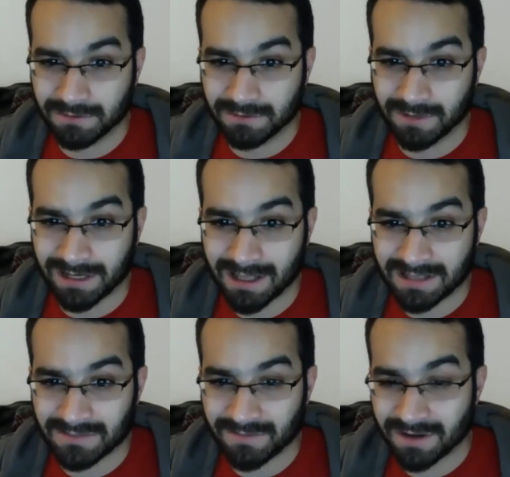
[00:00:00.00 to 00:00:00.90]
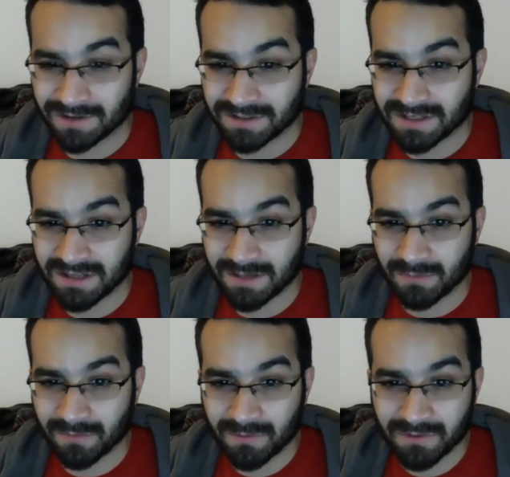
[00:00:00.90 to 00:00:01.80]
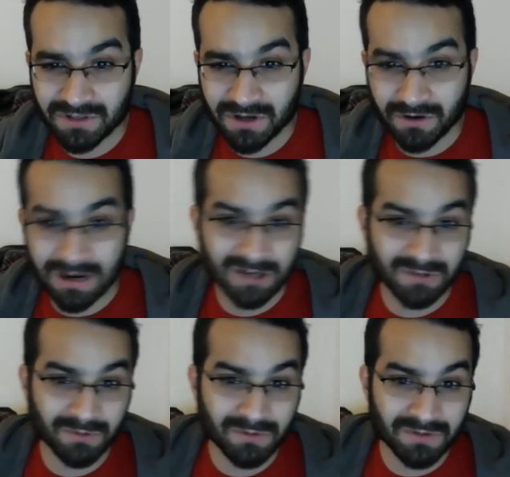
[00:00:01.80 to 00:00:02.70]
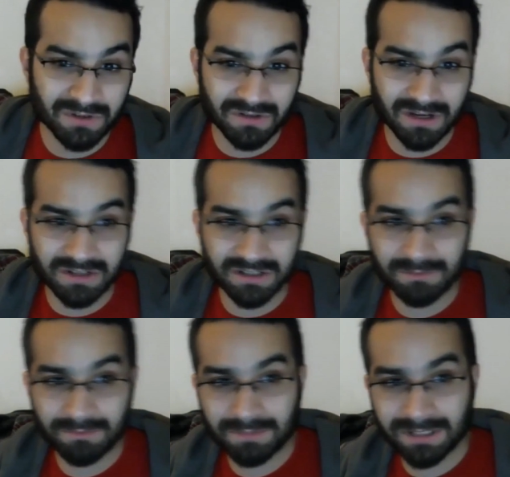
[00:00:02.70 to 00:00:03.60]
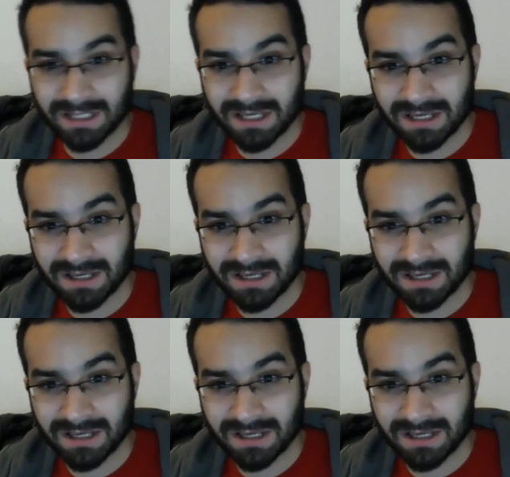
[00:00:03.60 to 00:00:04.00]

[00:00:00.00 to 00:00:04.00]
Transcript: do I classify this as an April Fool's joke or actual news? Because you can actually play,